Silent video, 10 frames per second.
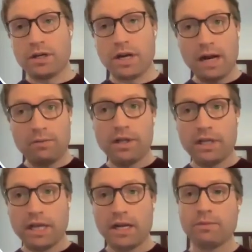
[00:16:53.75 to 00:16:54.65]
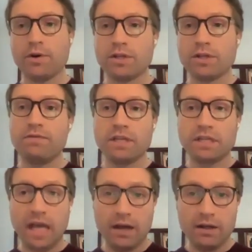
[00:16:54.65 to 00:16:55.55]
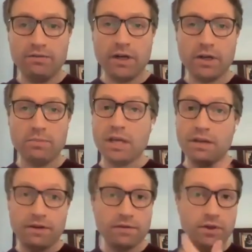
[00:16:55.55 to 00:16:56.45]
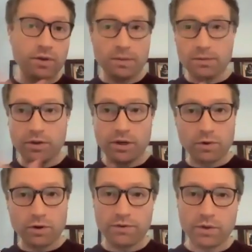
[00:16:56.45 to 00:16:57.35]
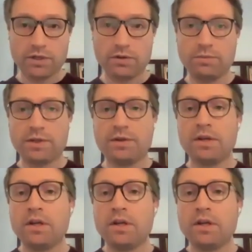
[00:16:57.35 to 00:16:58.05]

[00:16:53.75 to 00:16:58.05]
You're not really getting most of the scale volume, even if you keep doing more focus groups.